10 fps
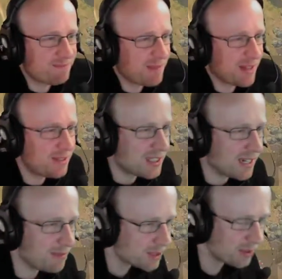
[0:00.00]
couldn't
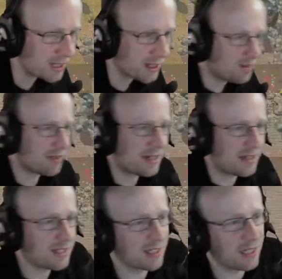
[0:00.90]
skip talking over it.
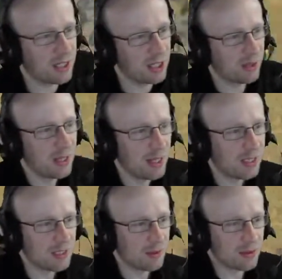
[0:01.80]
This is the issue,
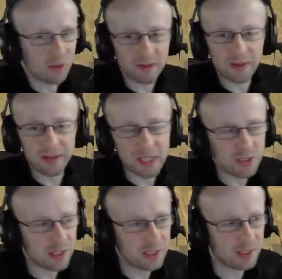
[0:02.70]
because it was all very
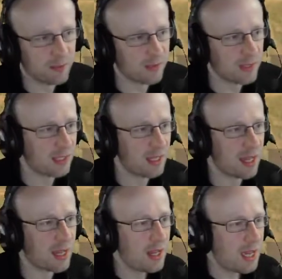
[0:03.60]
interesting with
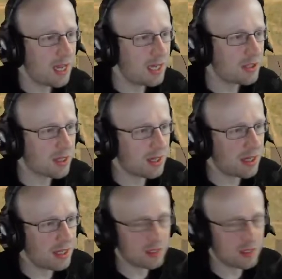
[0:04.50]
the infantry